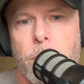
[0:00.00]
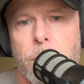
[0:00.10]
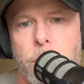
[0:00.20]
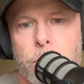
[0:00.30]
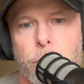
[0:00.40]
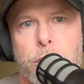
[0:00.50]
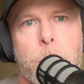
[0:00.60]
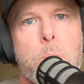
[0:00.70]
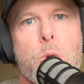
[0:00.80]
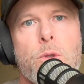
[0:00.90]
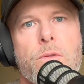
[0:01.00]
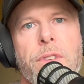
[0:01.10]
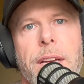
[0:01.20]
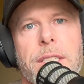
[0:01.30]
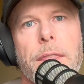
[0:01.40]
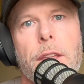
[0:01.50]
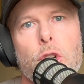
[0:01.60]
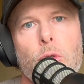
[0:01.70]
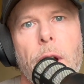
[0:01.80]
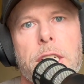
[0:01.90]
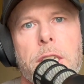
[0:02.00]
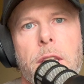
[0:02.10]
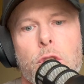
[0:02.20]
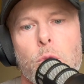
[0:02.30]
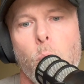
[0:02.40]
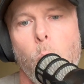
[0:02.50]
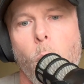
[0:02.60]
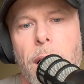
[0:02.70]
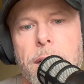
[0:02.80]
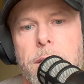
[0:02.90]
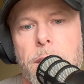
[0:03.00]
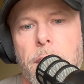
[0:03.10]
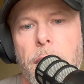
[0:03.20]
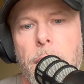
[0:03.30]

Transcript: starts to move things in the direction that you want.